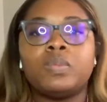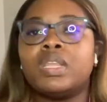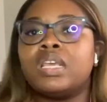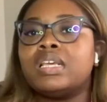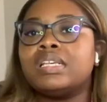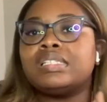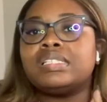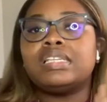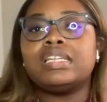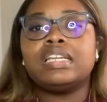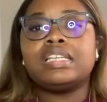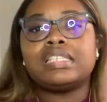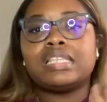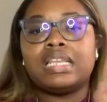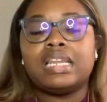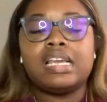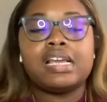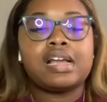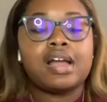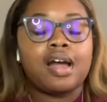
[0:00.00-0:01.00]
Send us
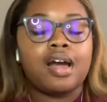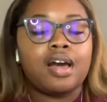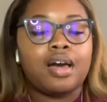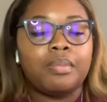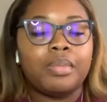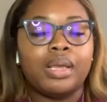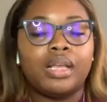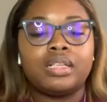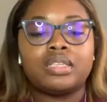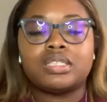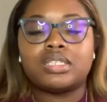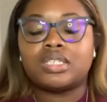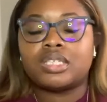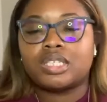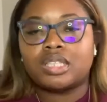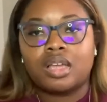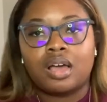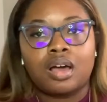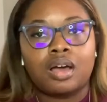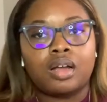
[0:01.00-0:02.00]
any comments,
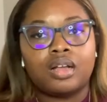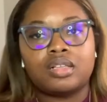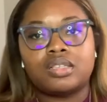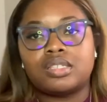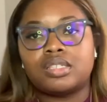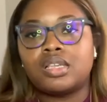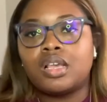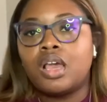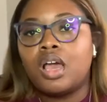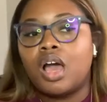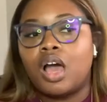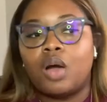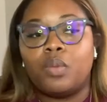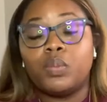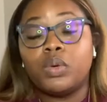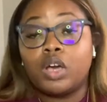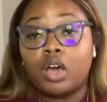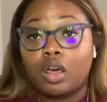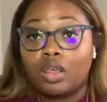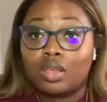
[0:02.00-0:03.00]
thoughts. We call those